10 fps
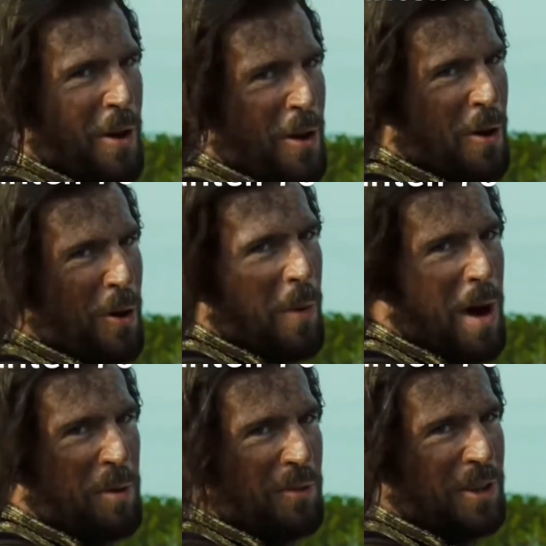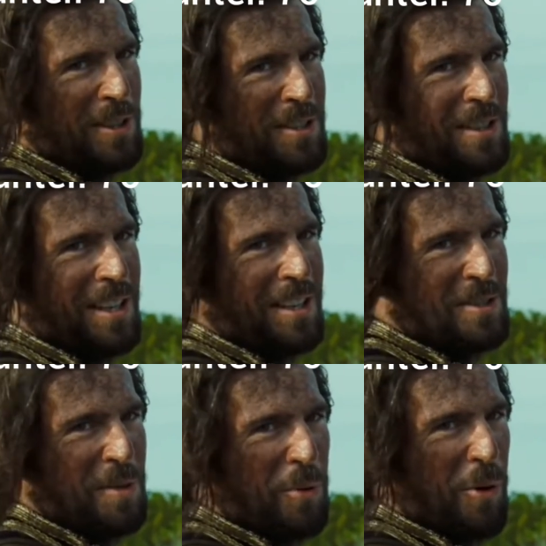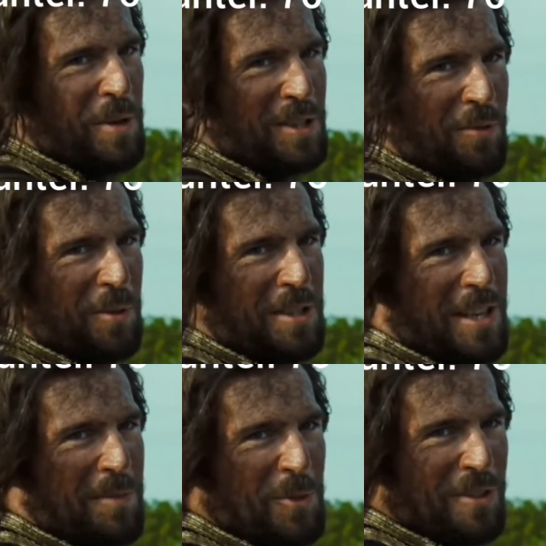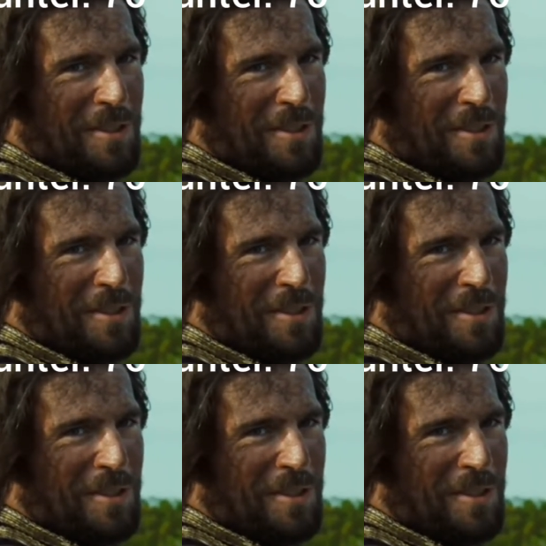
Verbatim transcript: Oh, I prefer to see it as the promise of redemption.